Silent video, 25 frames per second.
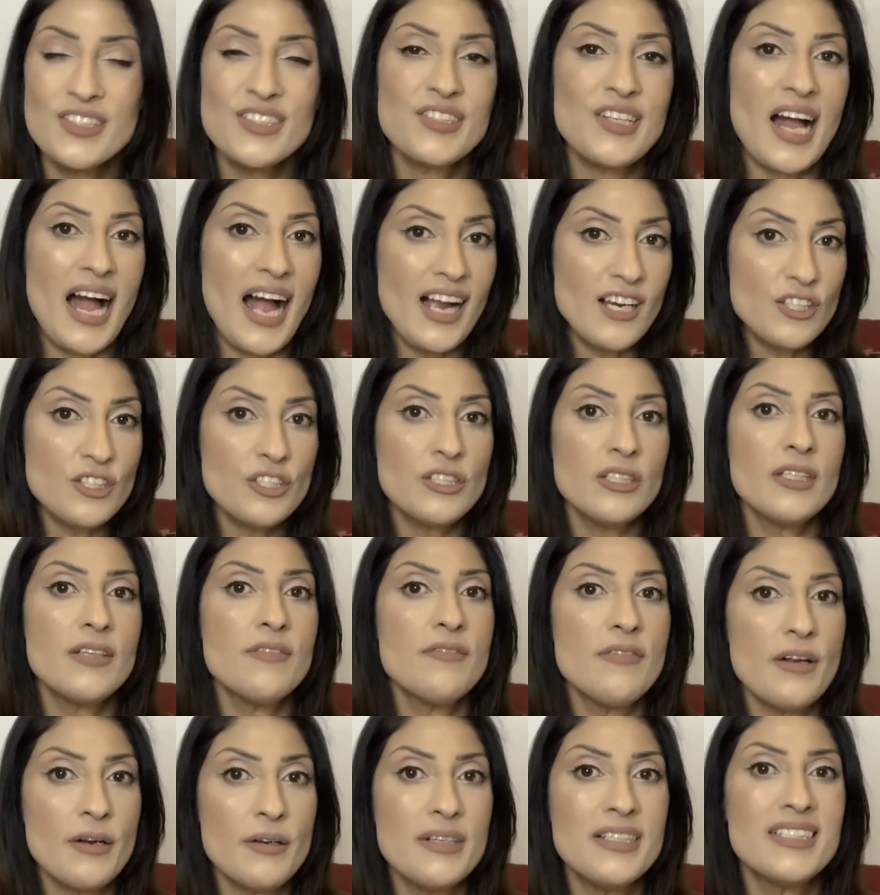is actually
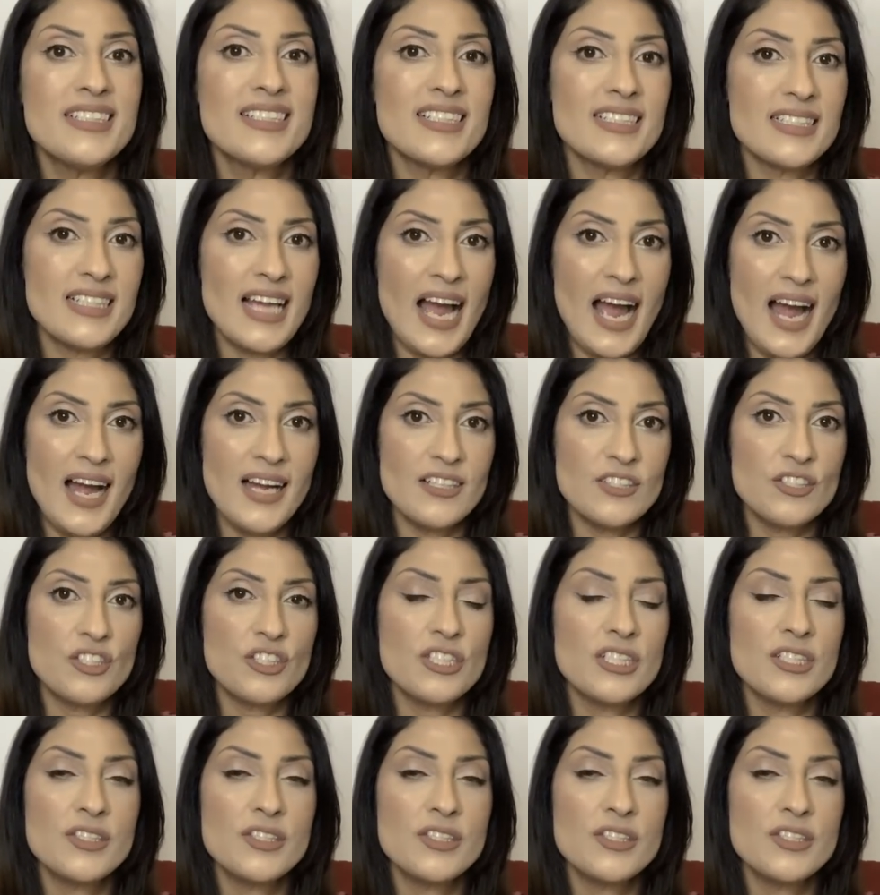very detached.